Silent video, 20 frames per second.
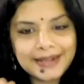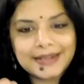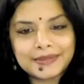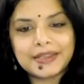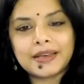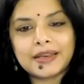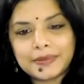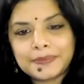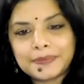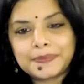
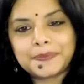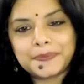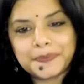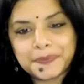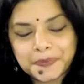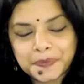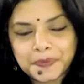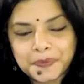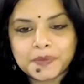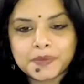And that
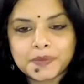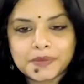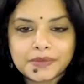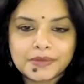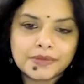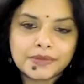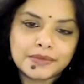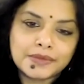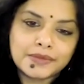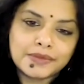is the
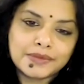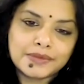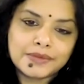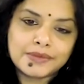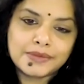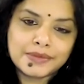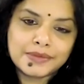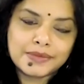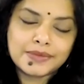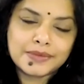very
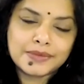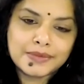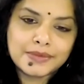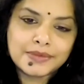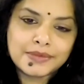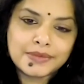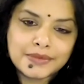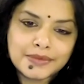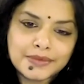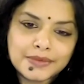
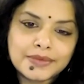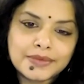heart